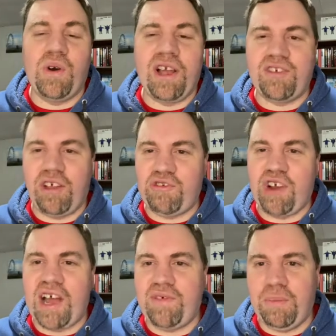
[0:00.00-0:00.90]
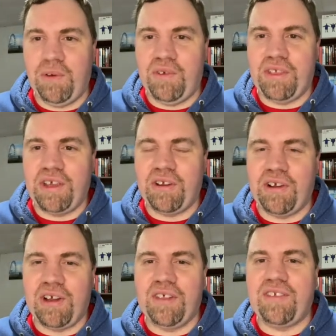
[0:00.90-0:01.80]
I saw in the drive-in movie
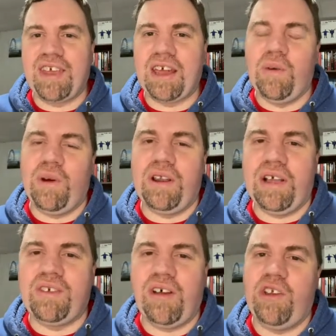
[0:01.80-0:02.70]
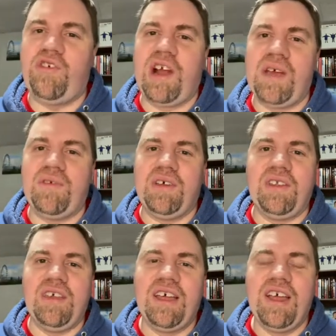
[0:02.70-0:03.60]
theater. The second one I saw in the
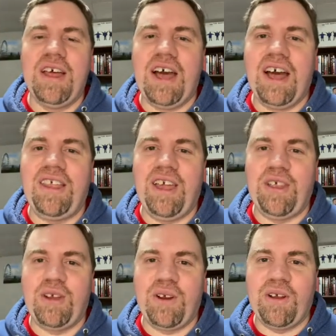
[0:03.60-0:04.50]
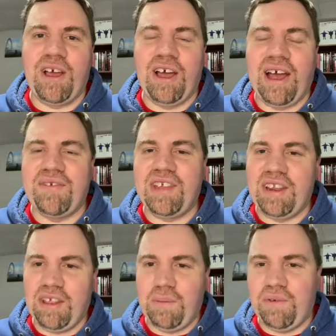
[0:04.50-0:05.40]
drive-in. The other I've seen
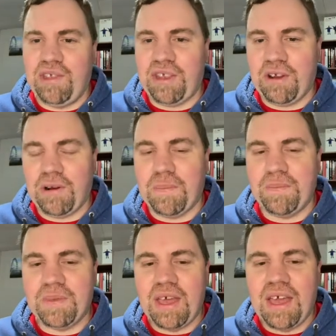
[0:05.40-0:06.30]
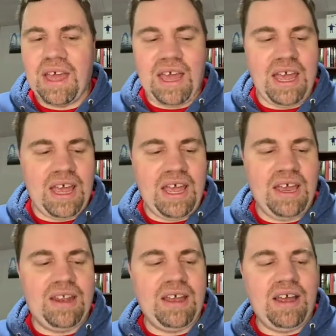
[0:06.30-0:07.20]
in the movie theater,
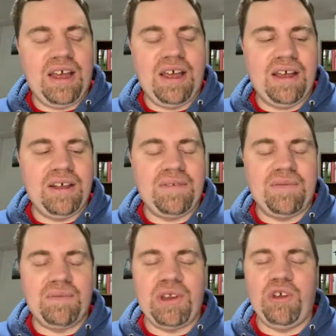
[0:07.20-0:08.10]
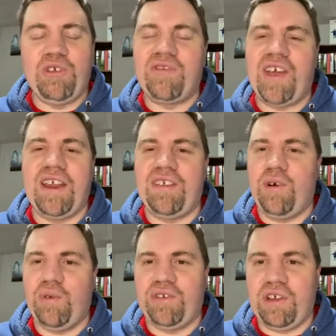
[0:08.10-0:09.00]
and been a huge fan of the
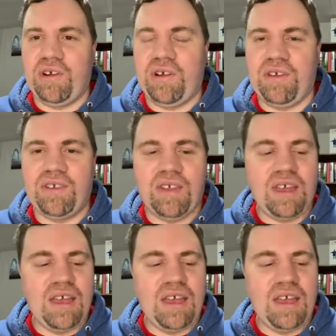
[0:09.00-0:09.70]
whole series.